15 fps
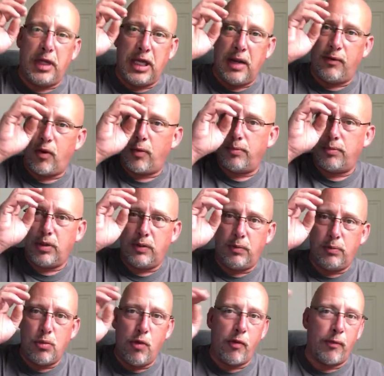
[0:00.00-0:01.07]
give them,
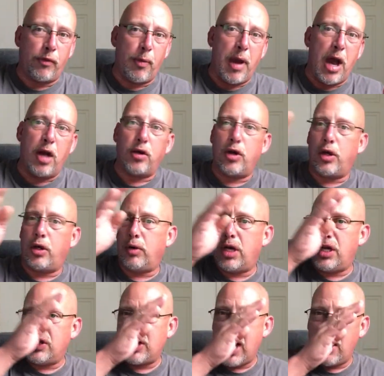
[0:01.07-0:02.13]
move them from 100
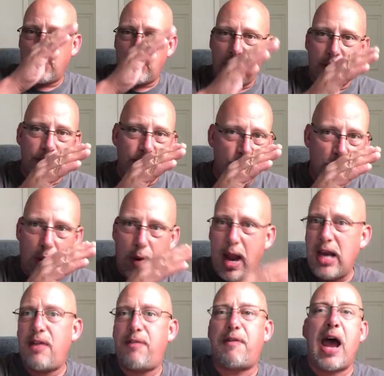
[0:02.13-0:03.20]
degrees down to you know
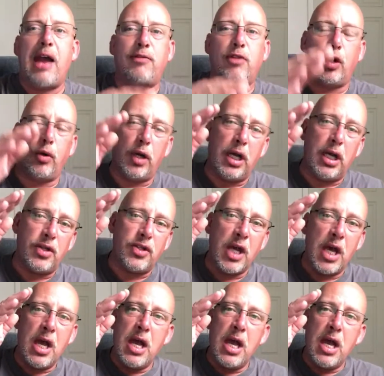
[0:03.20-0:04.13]
85 degrees,